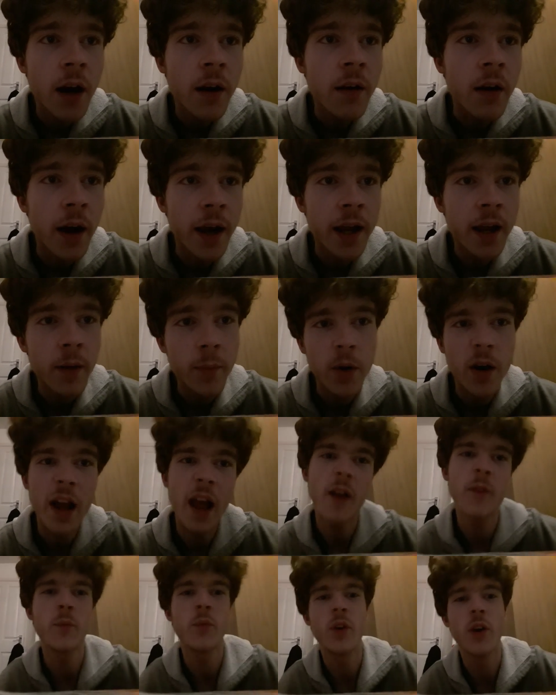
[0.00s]
Right, but I
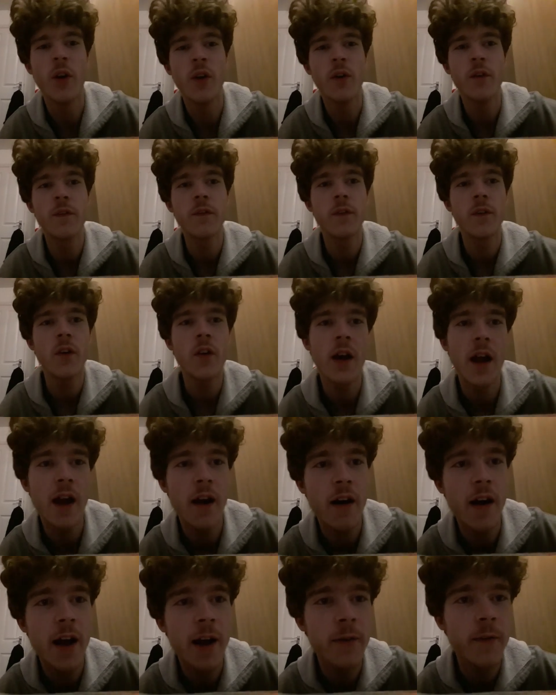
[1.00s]
have proof. I,
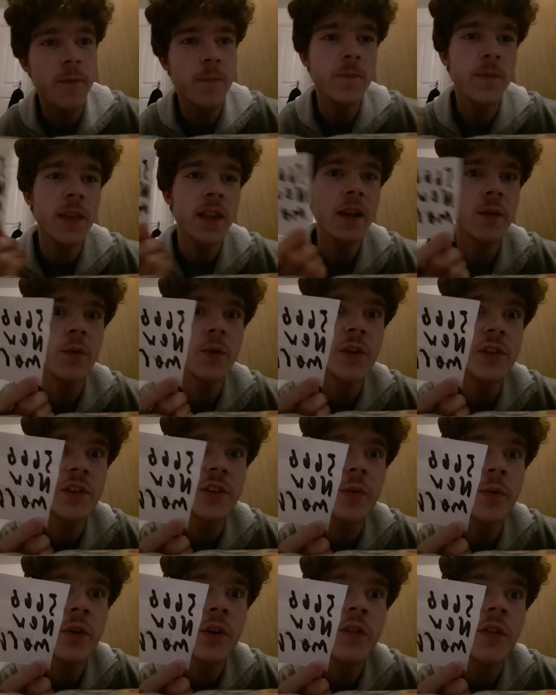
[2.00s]
I, well, this
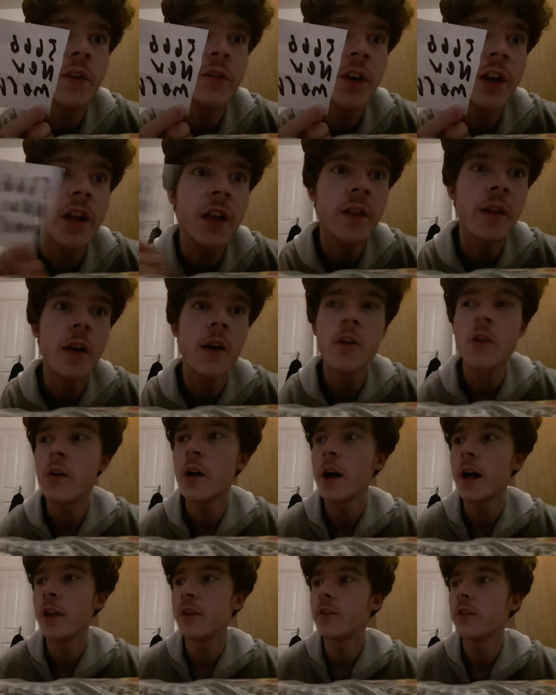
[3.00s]
is the proof I've done it though,
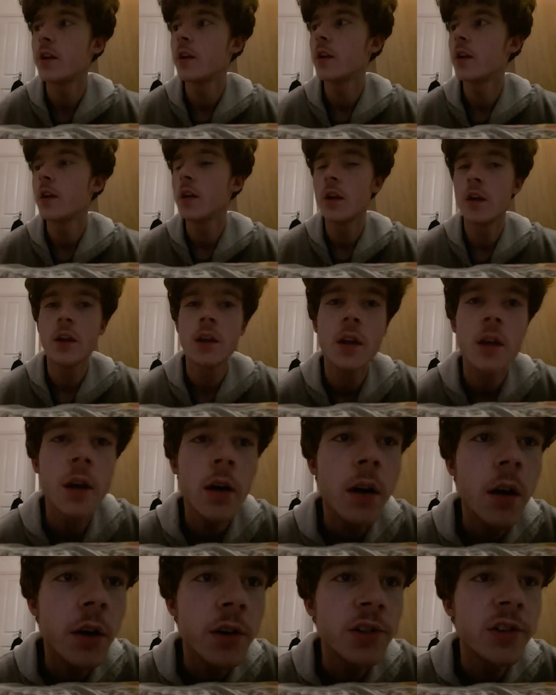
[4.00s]
and
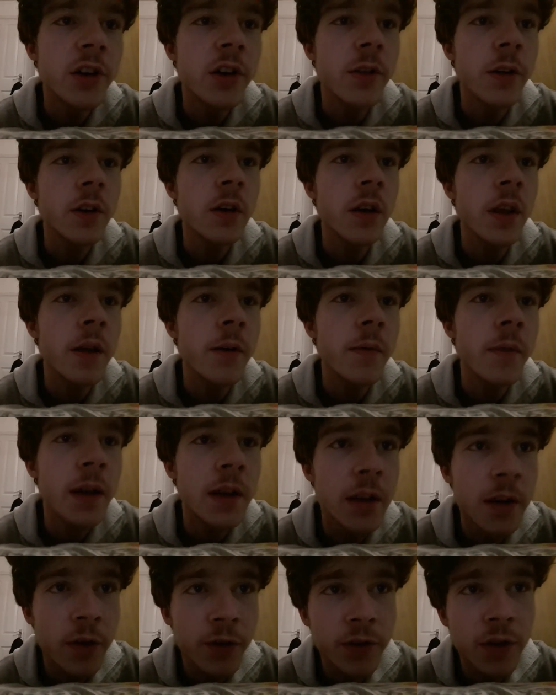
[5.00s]
I'll show you the clip he
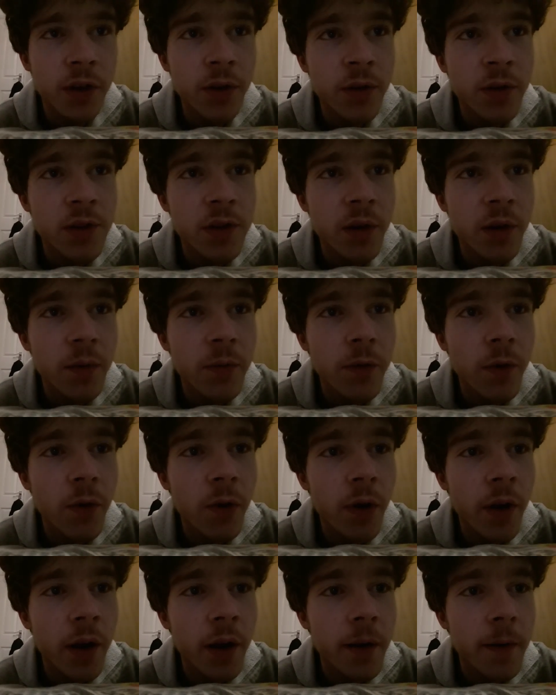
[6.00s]
did on YouTube
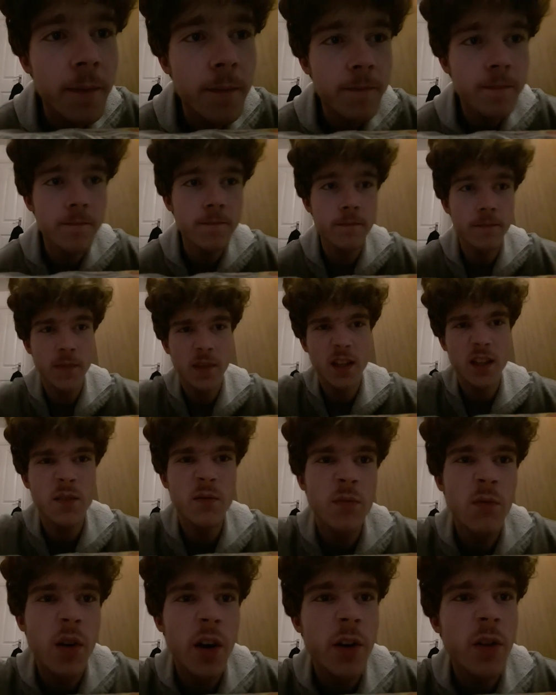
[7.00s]
for it.
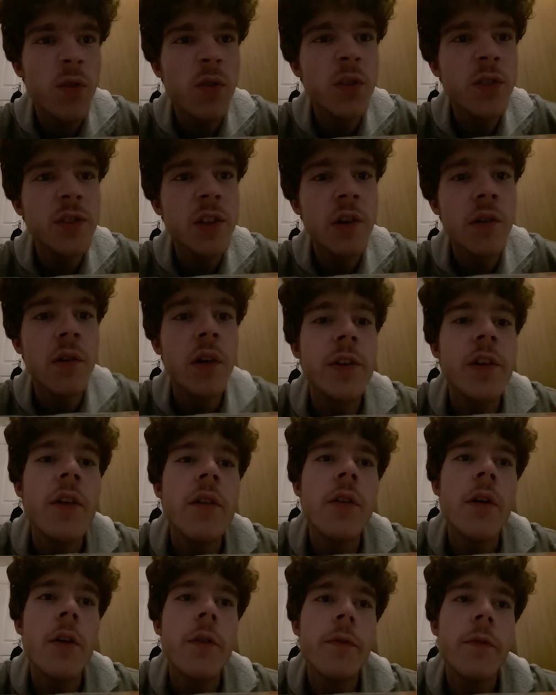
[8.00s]
And also, I
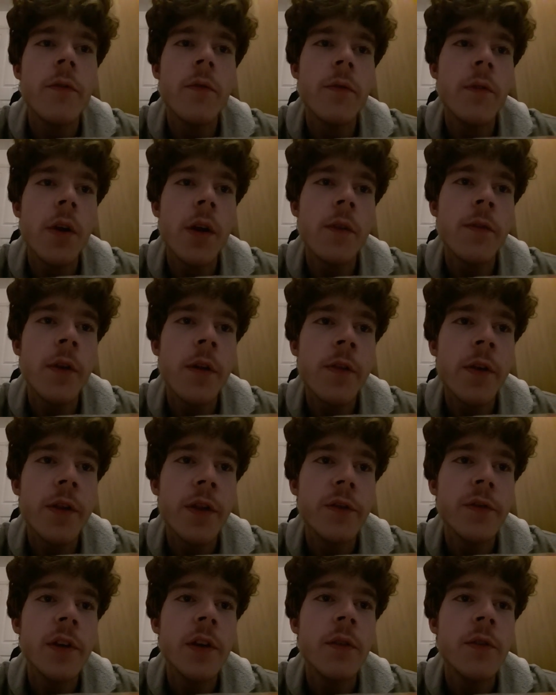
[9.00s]
don't know if, if, if in
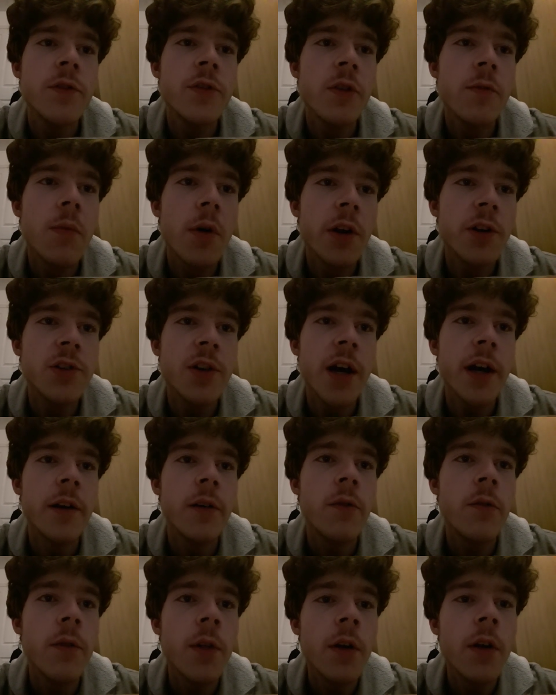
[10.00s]
the future of my
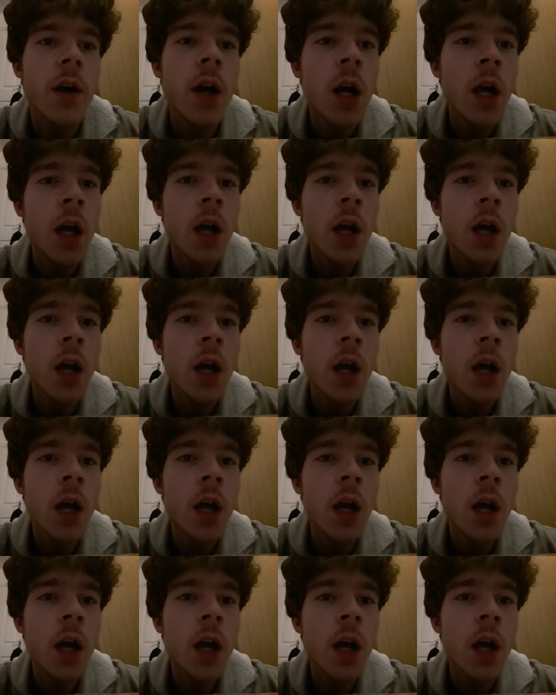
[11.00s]
channel that